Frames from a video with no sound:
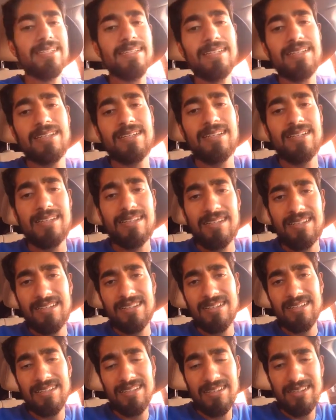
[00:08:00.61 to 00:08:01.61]
it.
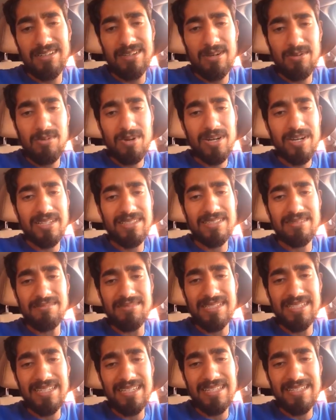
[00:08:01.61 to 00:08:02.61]
Gonna go work on some
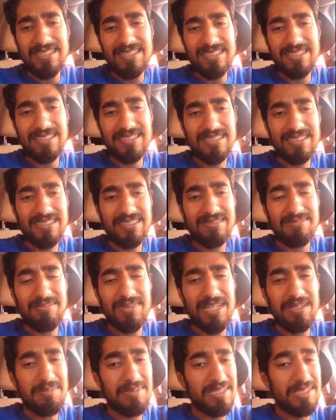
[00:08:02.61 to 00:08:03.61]
discs,
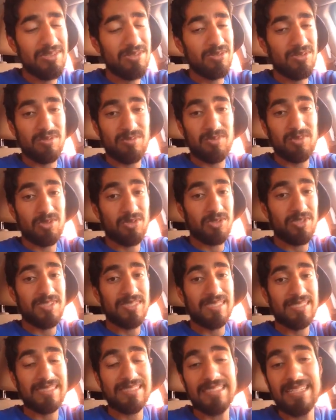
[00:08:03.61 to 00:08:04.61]
maybe do some
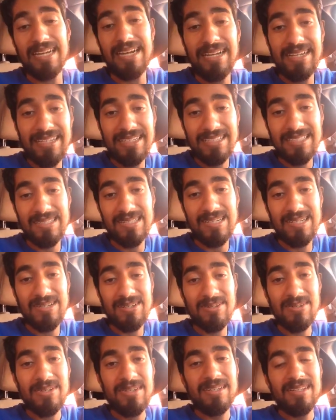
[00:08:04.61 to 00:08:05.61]
sourcing tonight, you
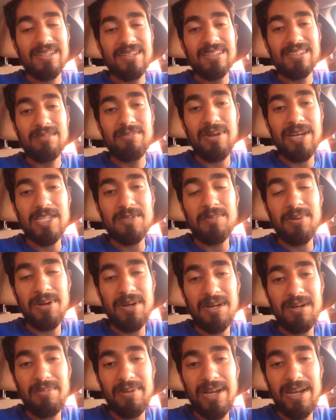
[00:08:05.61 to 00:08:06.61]
know. The best
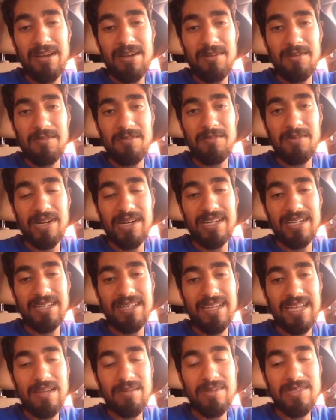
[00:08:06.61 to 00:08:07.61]
part about
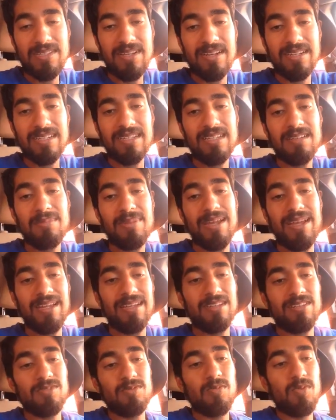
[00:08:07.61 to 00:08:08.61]
running Amazon and eBay
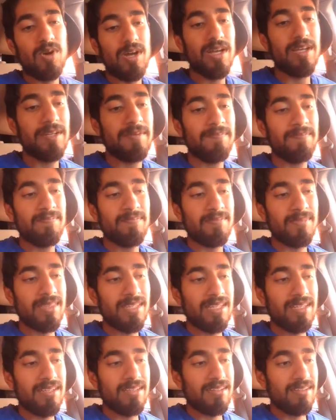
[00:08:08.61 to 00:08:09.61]
is, one,
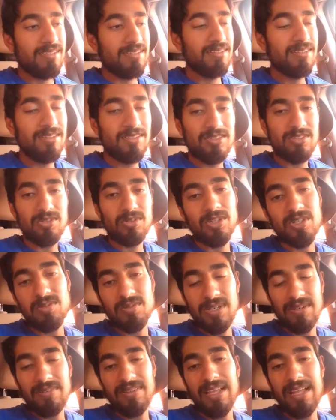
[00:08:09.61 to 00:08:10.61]
you can source
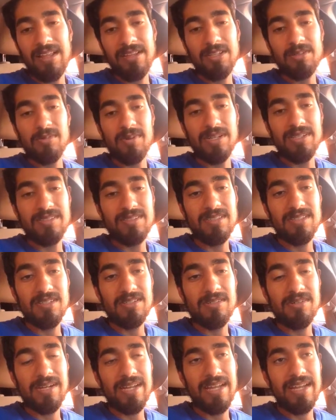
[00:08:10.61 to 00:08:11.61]
whenever the hell you want
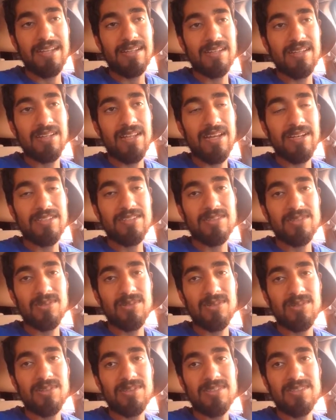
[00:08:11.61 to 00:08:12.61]
to, and a lot of
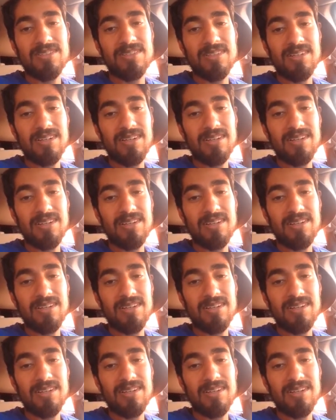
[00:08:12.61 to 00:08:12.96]
stores